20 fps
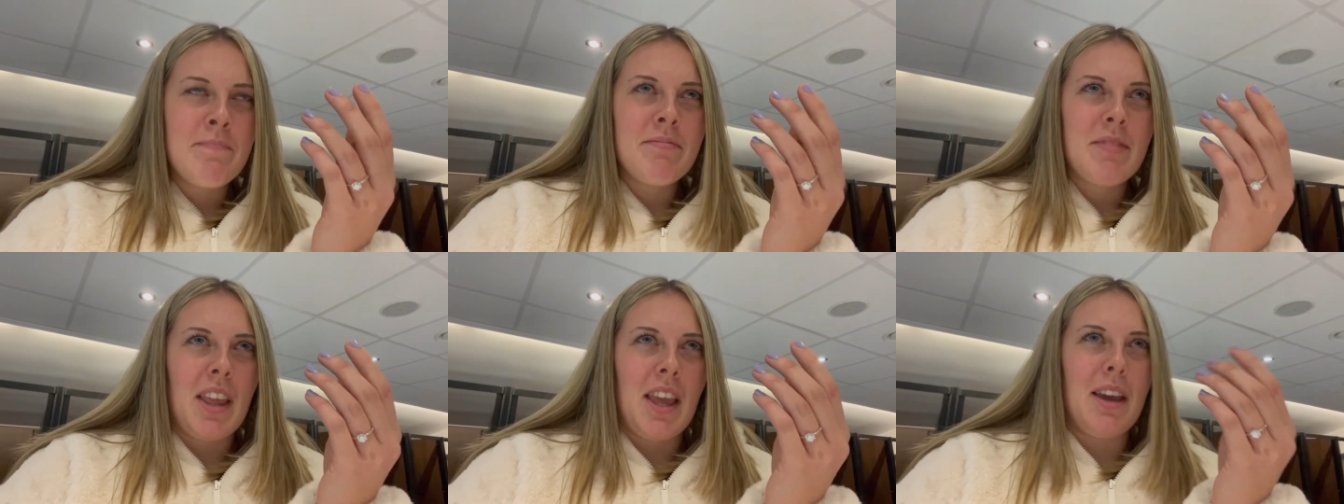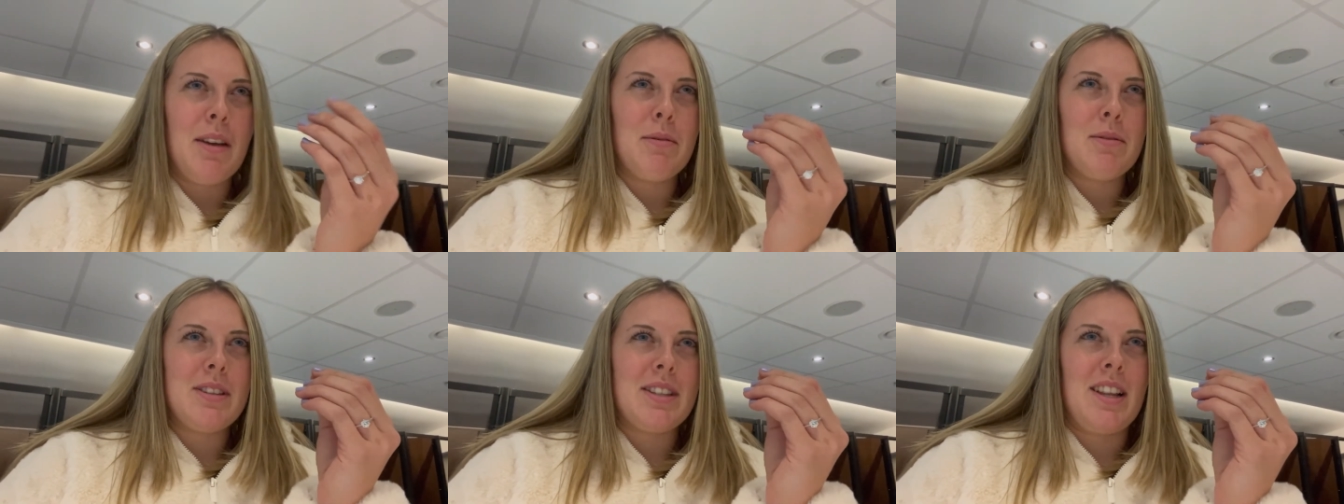
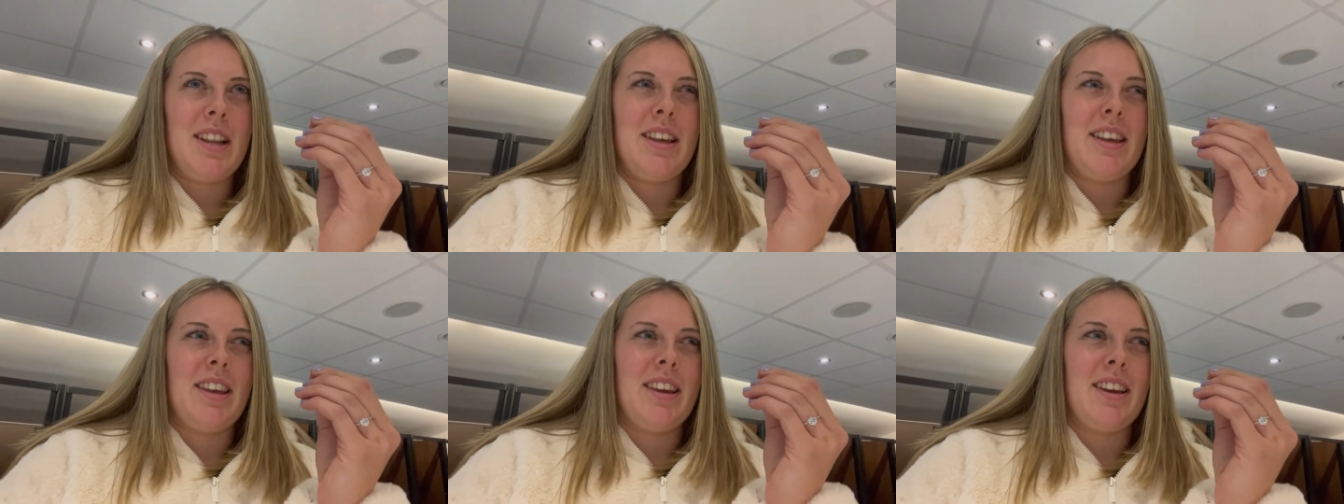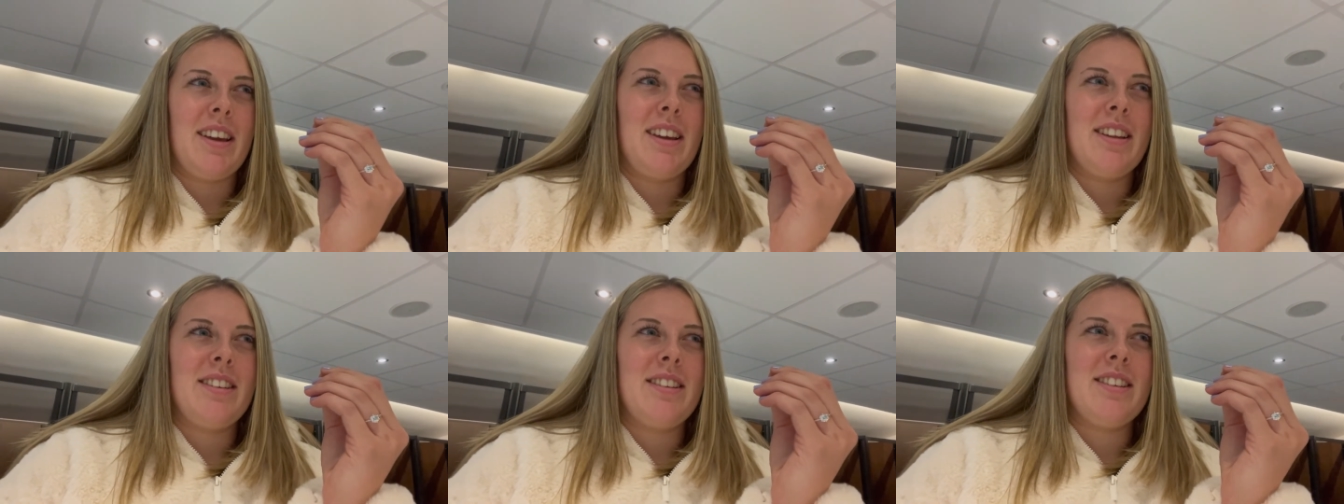It was like
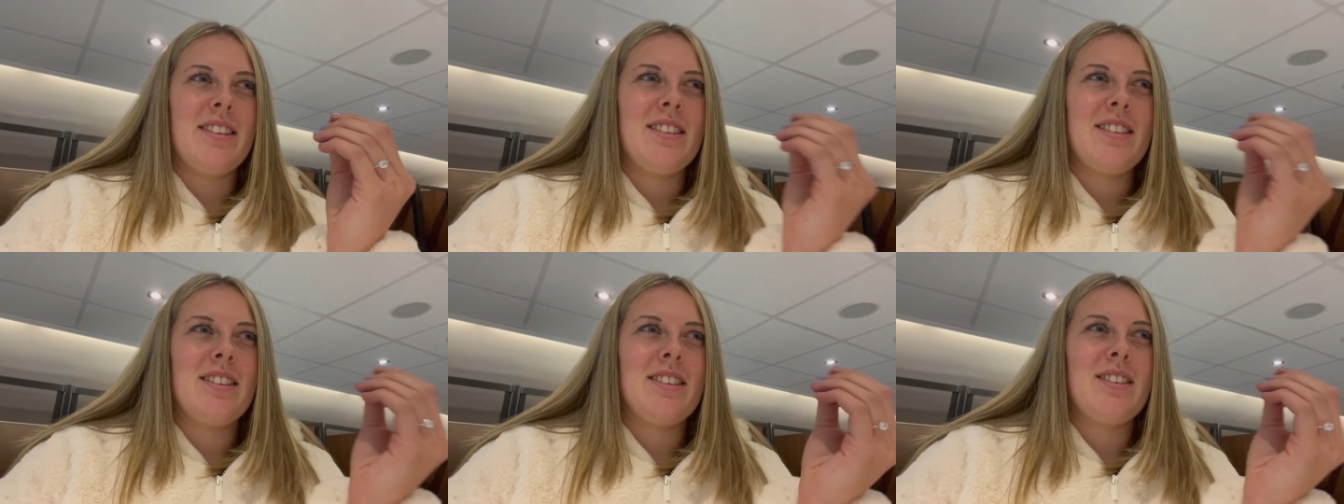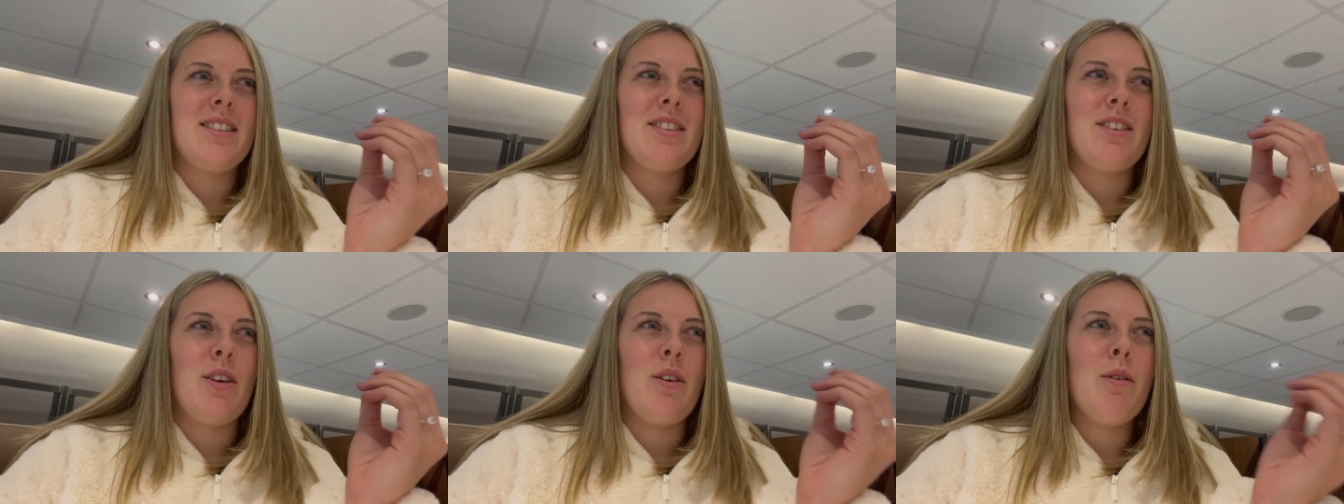a
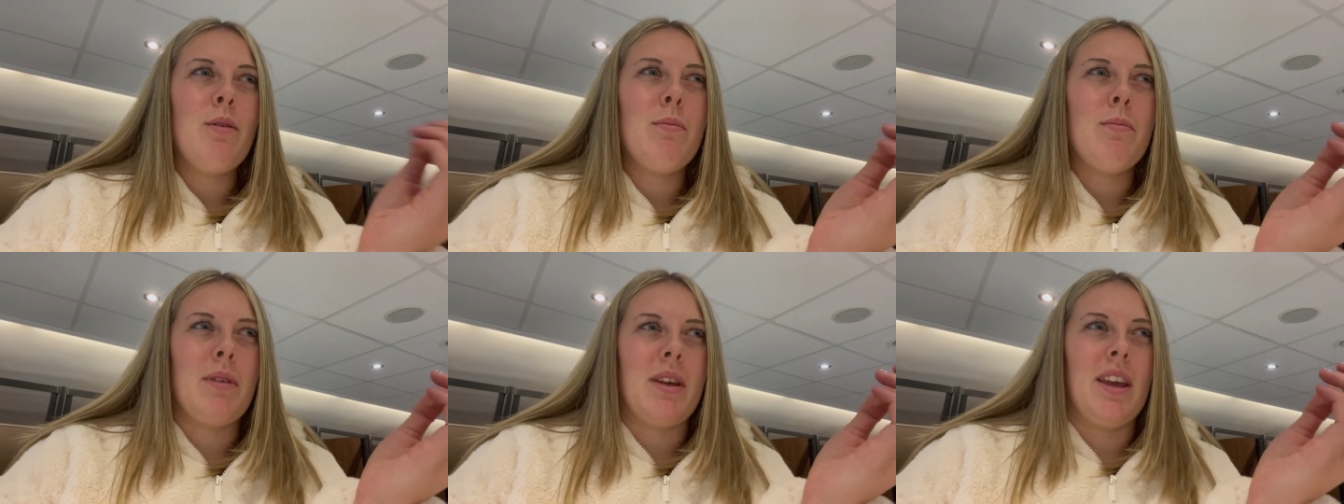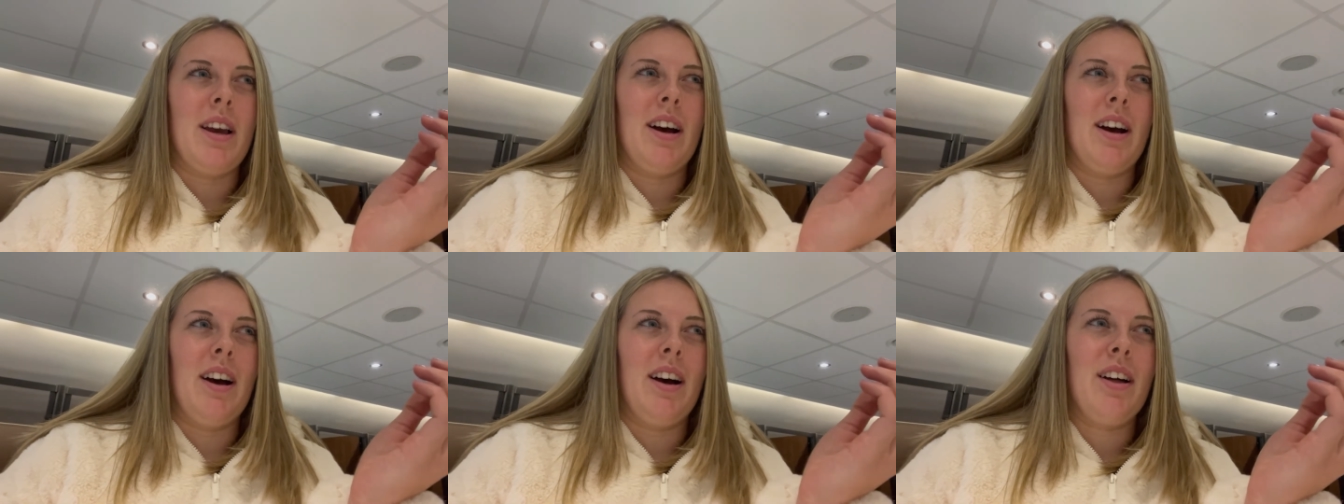
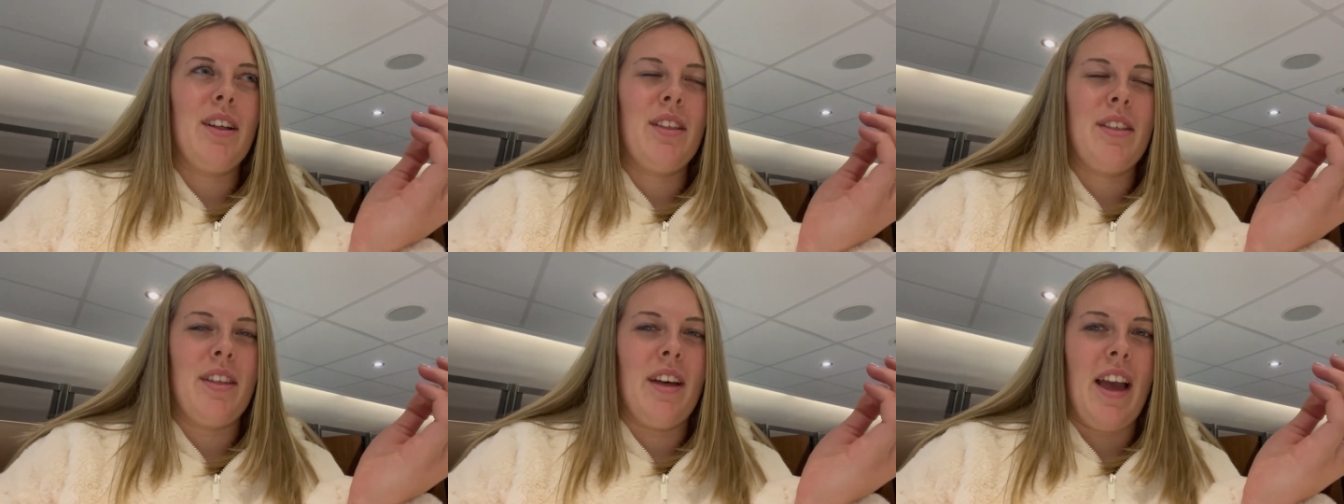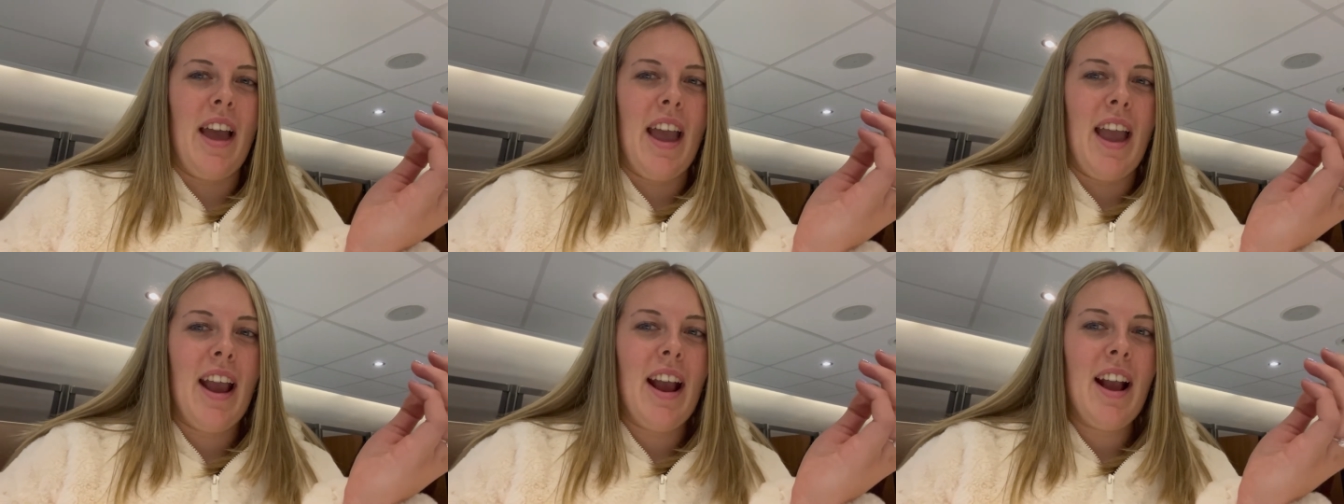dystopia
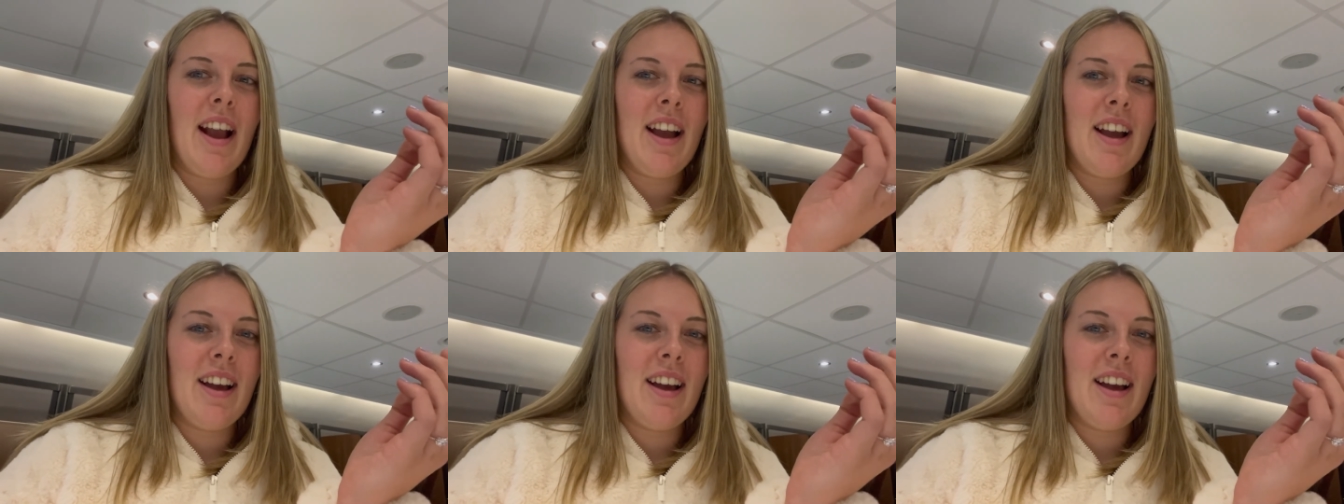thing,